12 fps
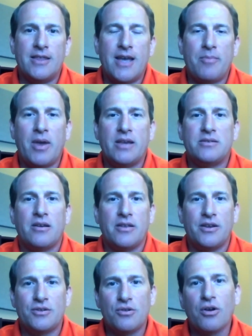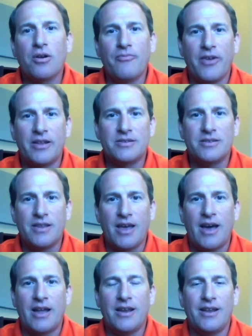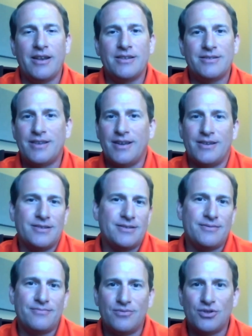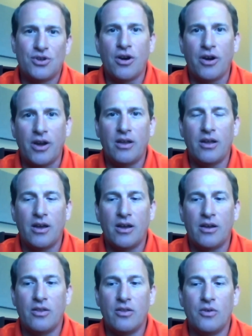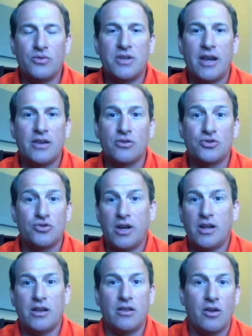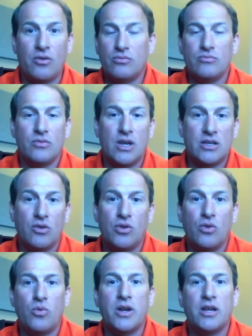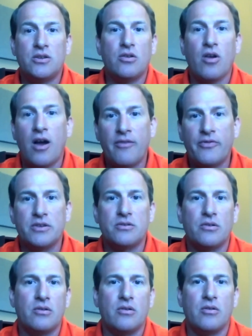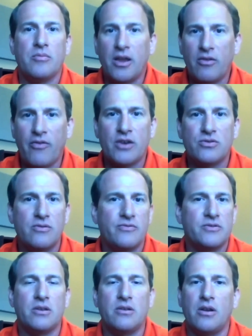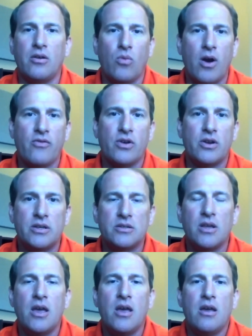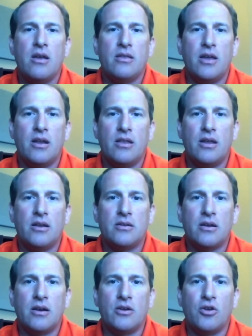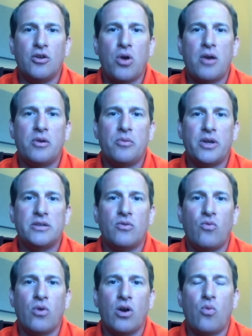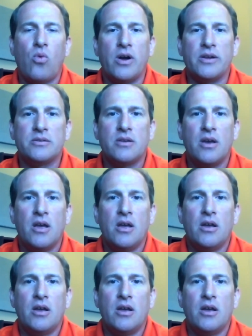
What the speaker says: that basically circumvents that, and it says, sorry, those days are treated as though you went into your office or your manufacturing facility or wherever it is that your primary place of work was.